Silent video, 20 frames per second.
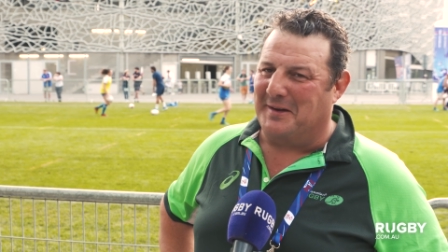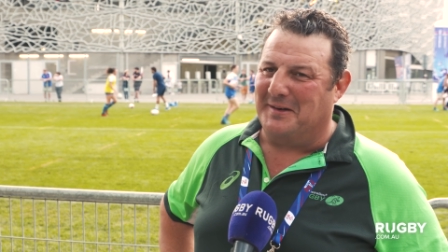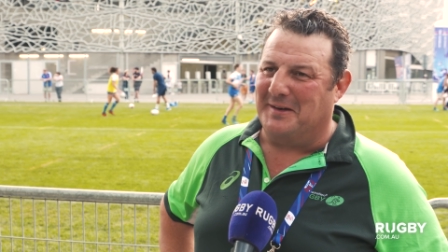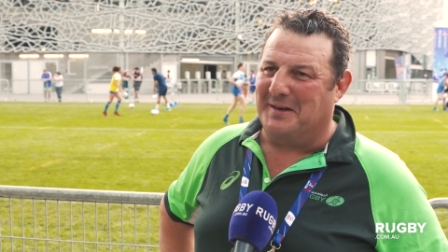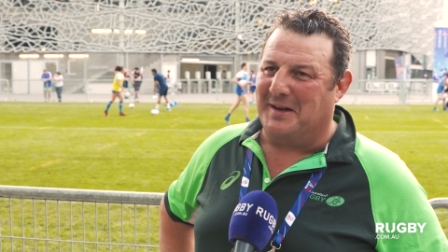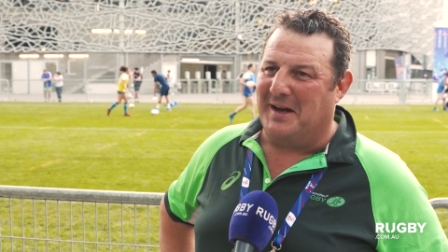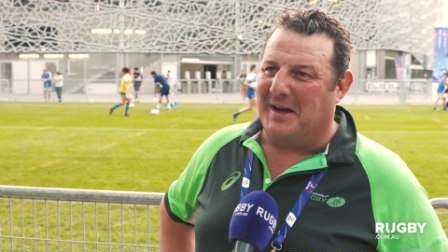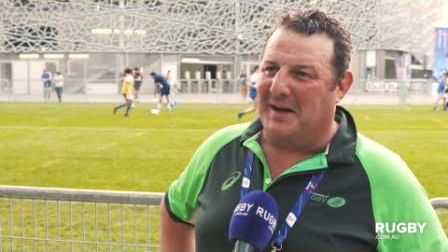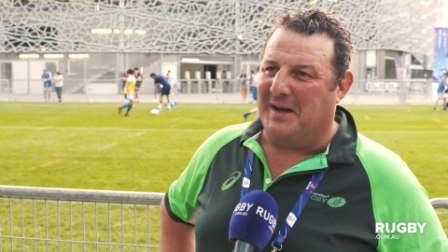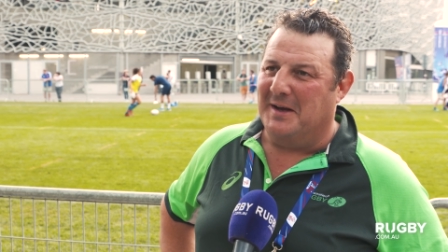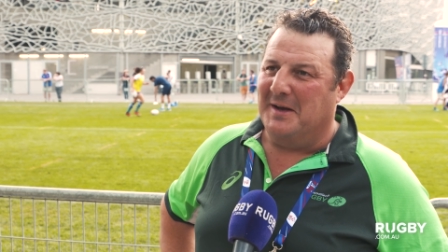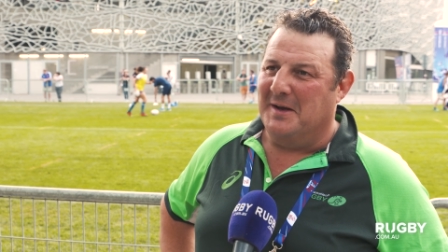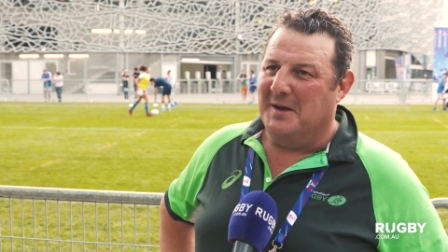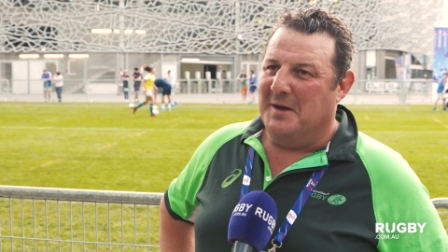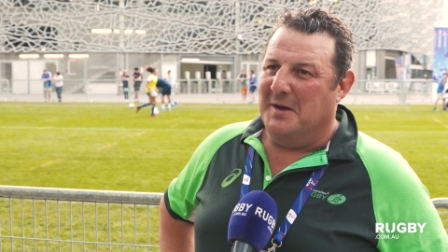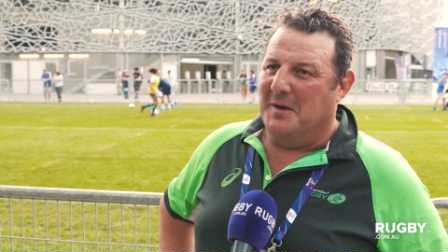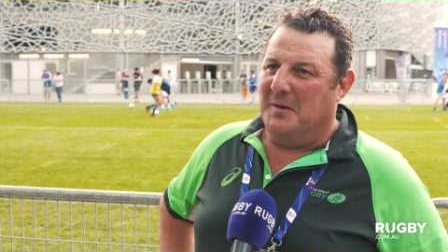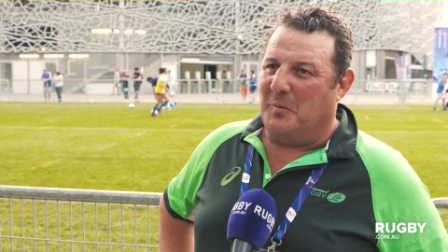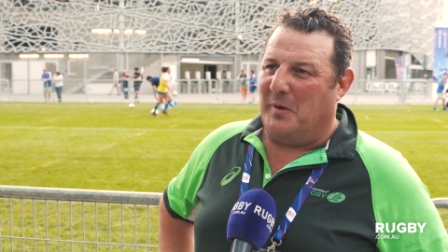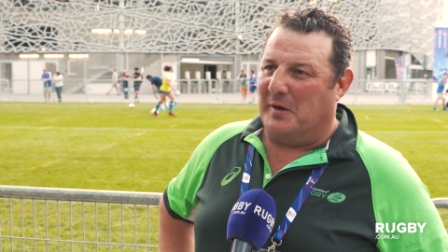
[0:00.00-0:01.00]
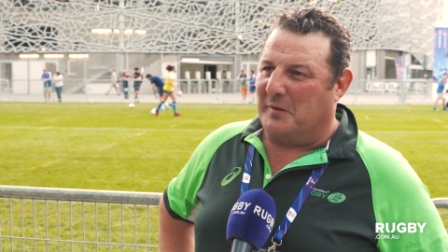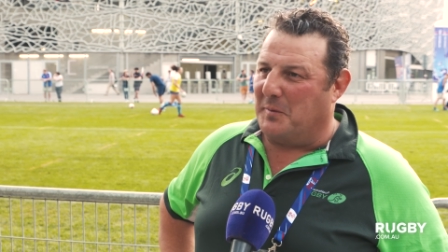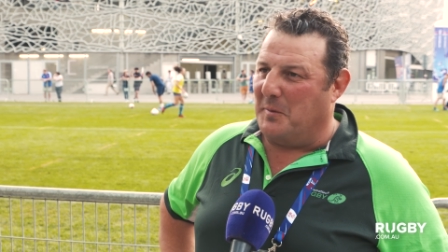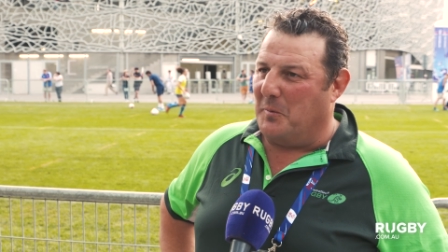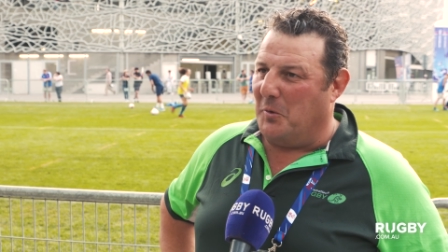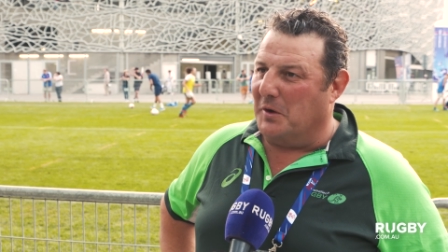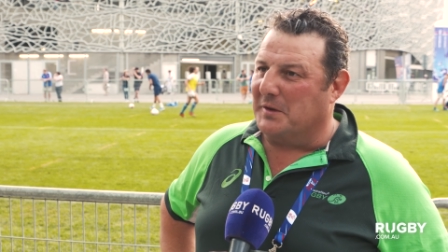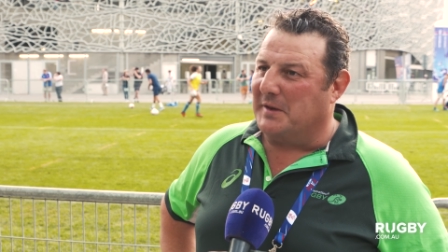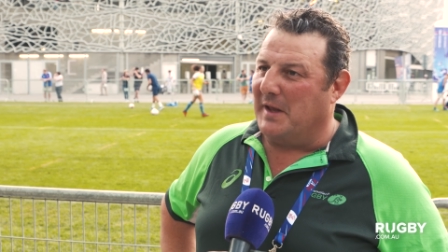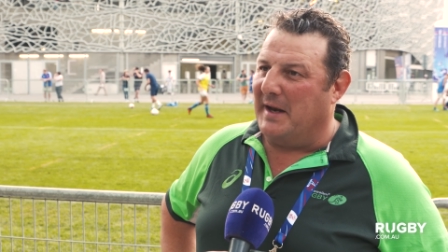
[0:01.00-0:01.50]
And once
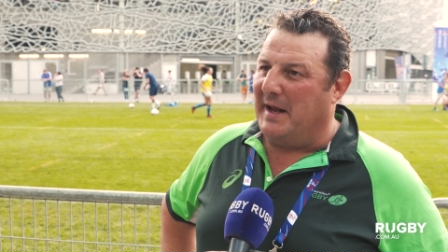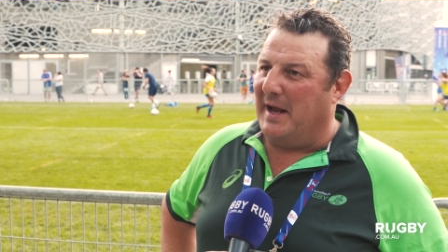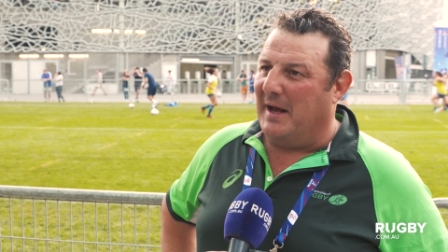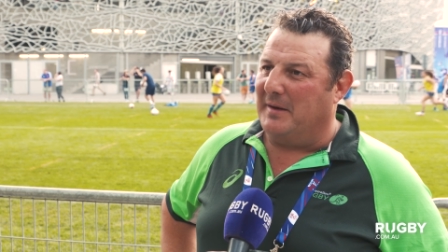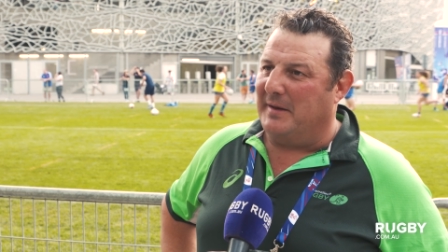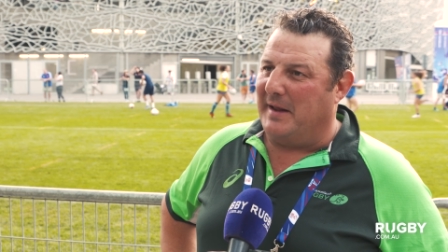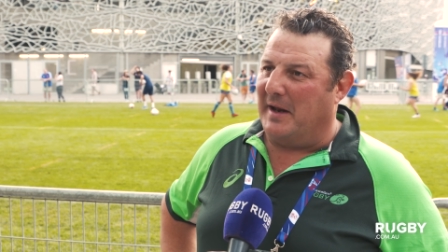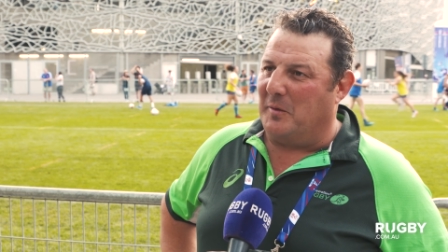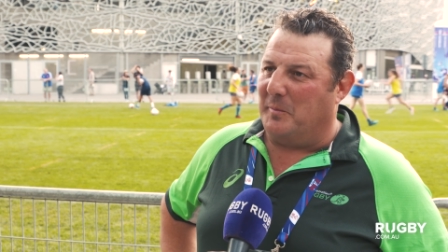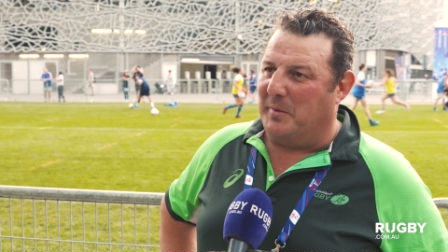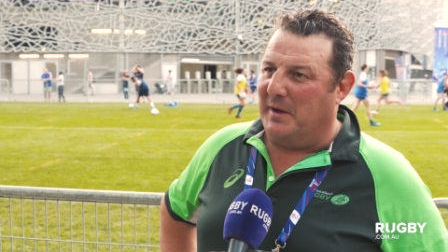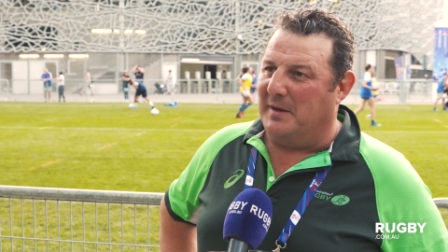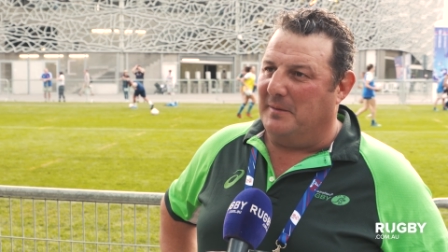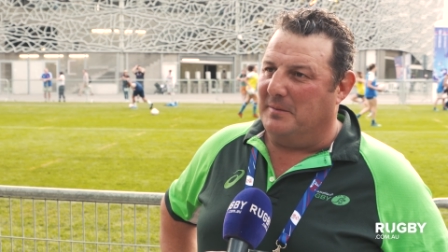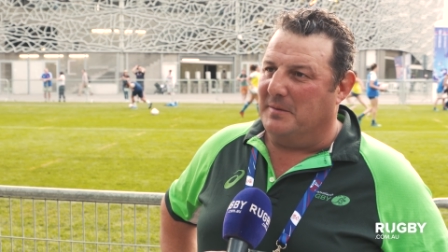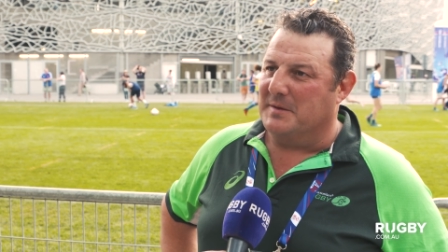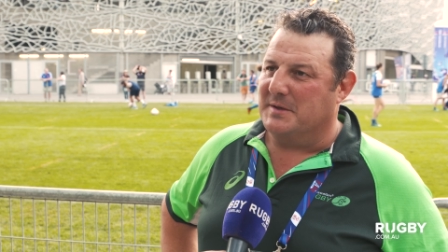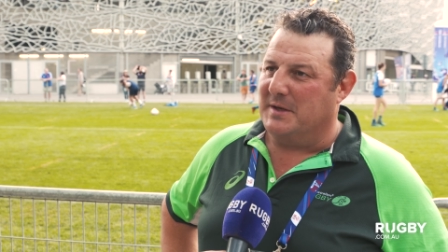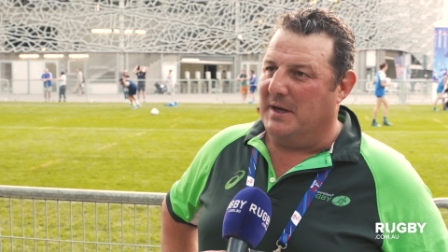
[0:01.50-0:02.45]
we work that out, that'll be,